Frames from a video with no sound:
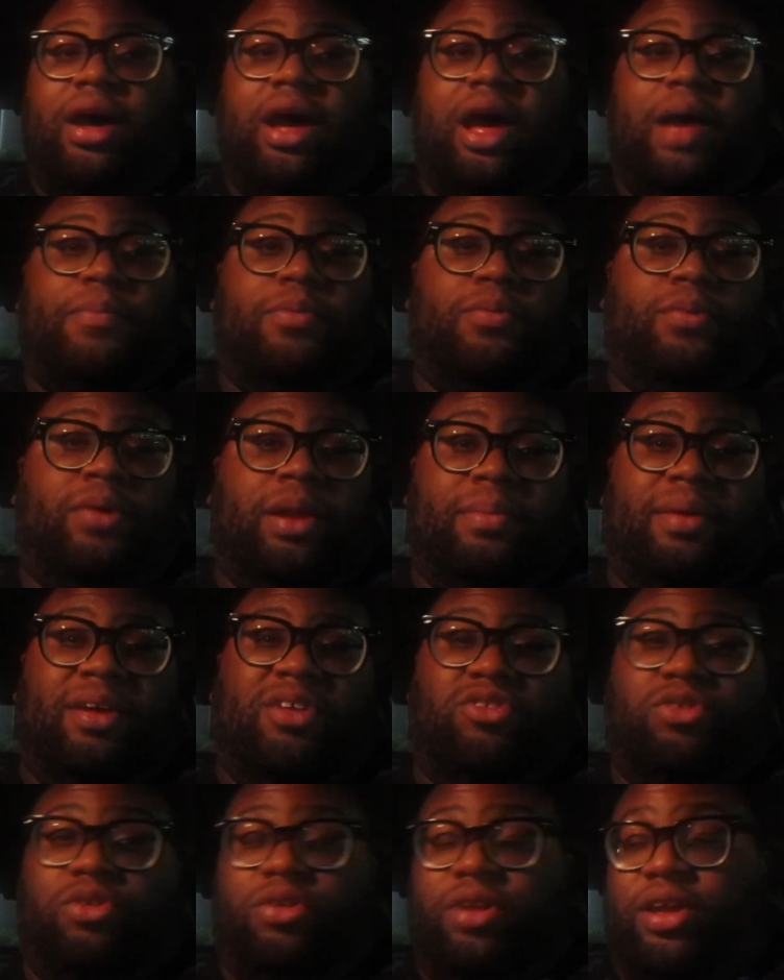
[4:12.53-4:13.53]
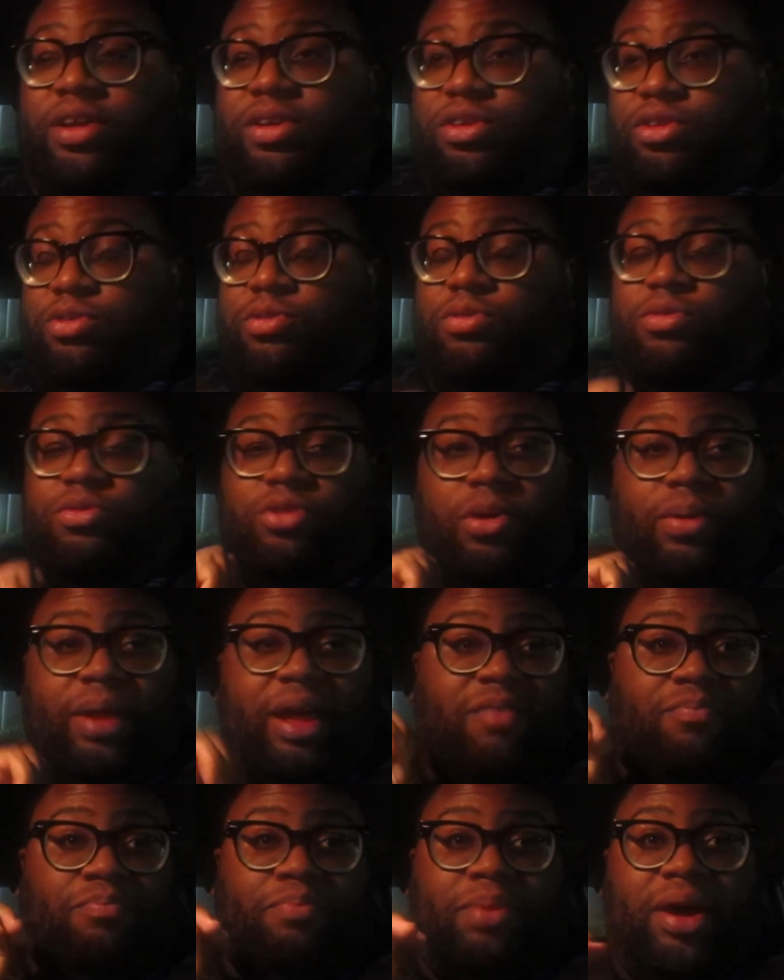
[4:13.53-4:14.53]
Um, you want to make sure that you don't
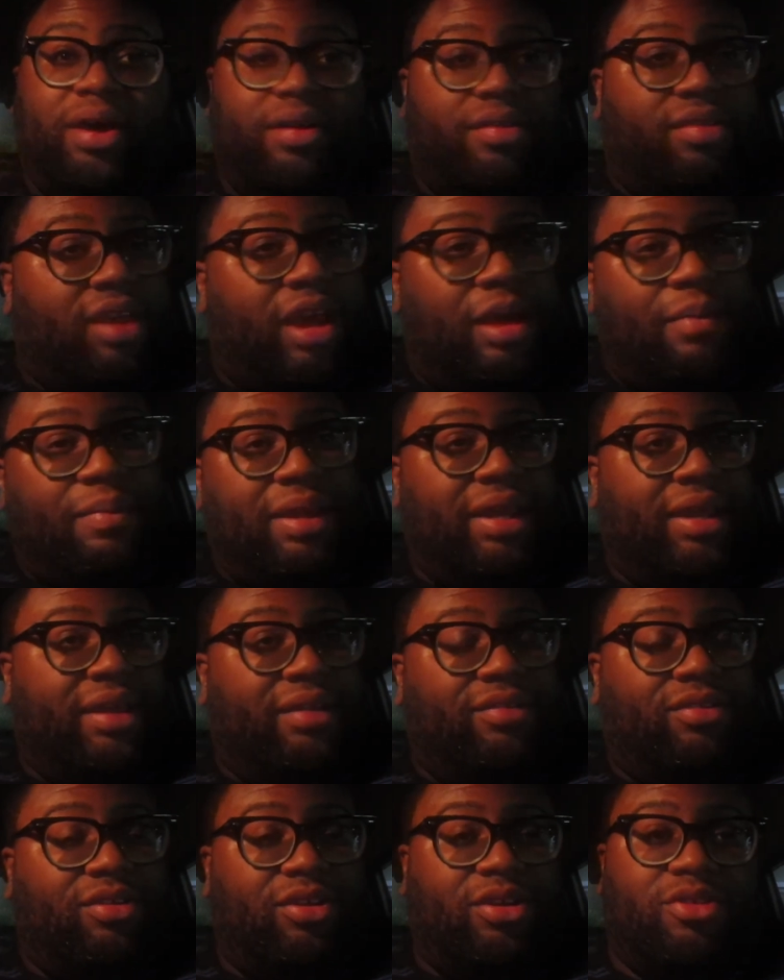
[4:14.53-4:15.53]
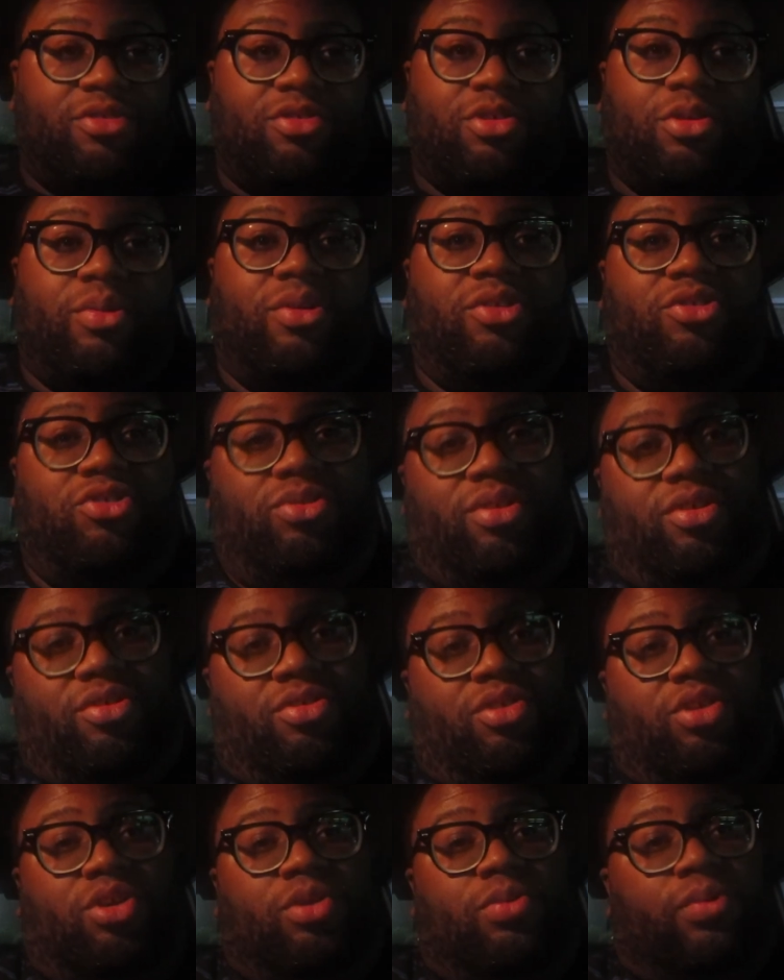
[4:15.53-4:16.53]
have bugs coming into your storage unit.
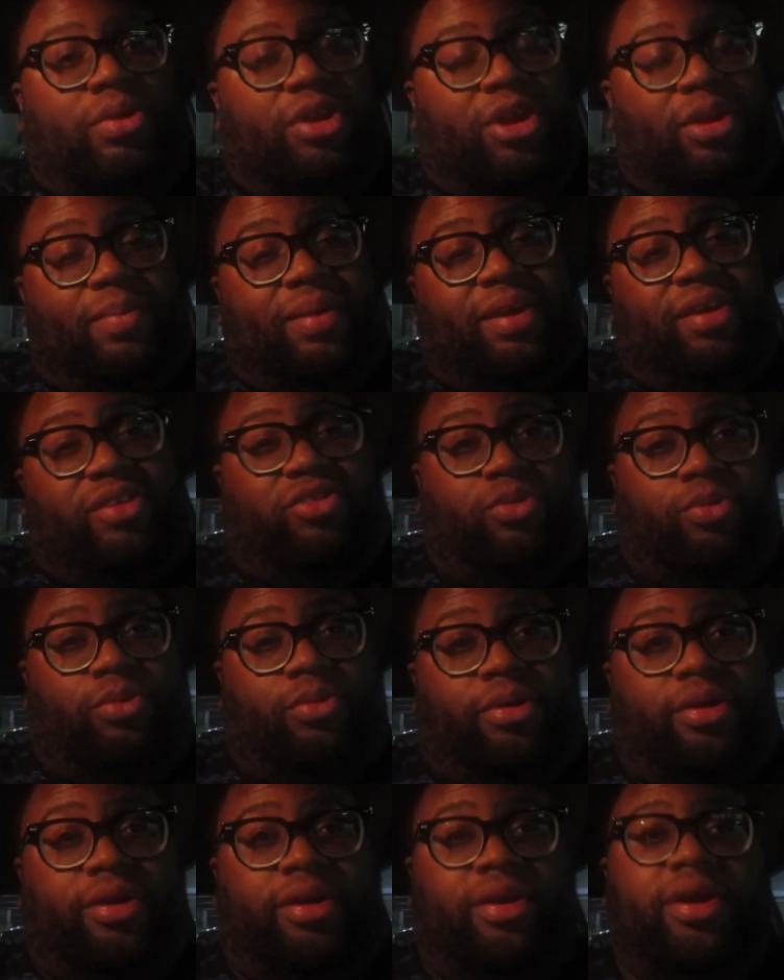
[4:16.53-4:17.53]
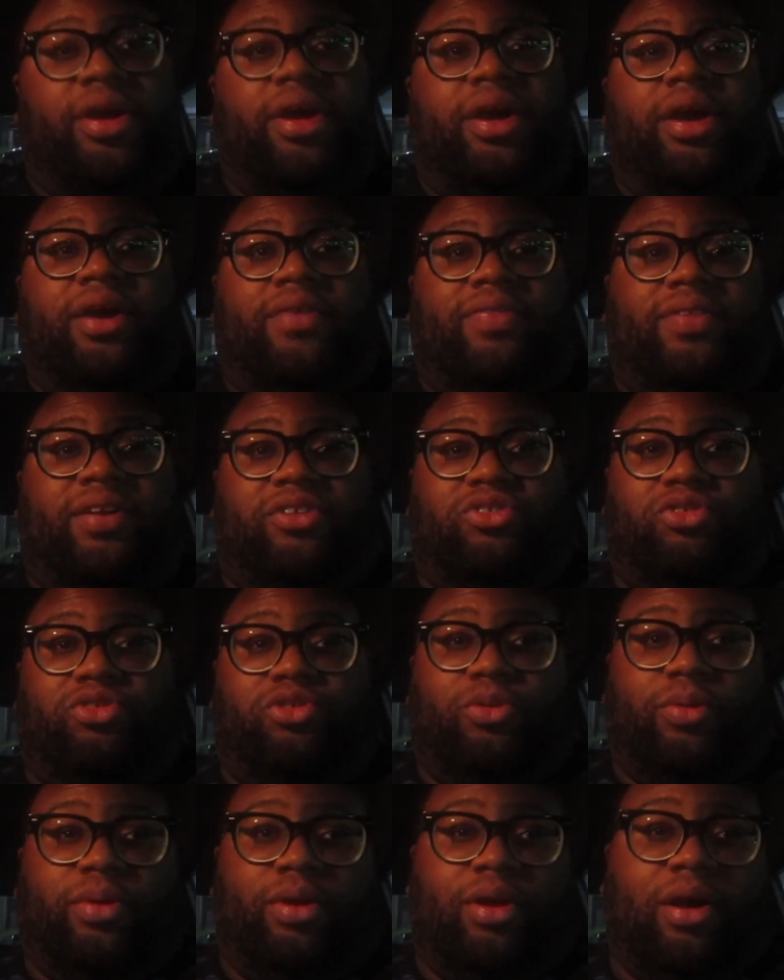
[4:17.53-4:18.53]
So you want to make sure that you're
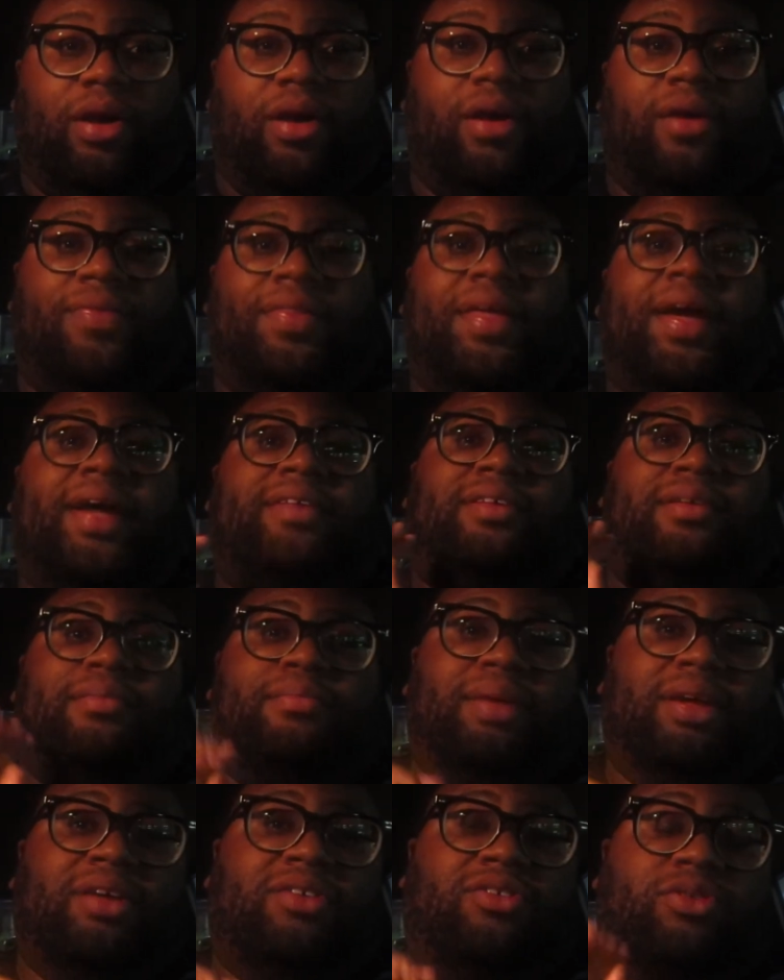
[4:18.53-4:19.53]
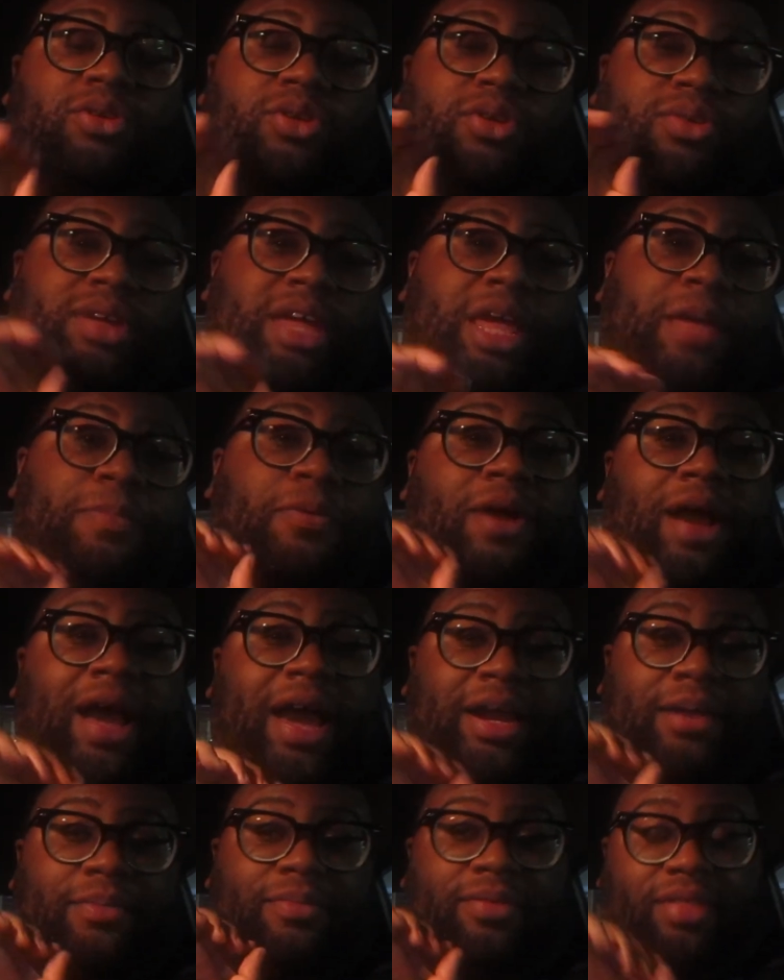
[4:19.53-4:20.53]
doing all that to make sure you keep your
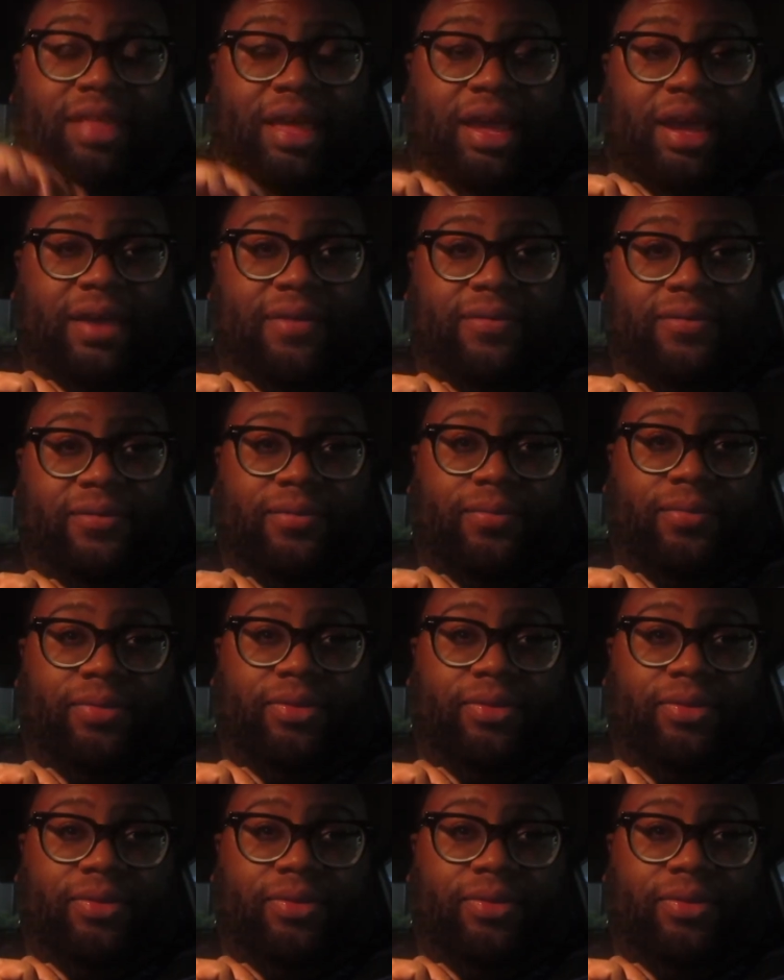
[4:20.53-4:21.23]
items safe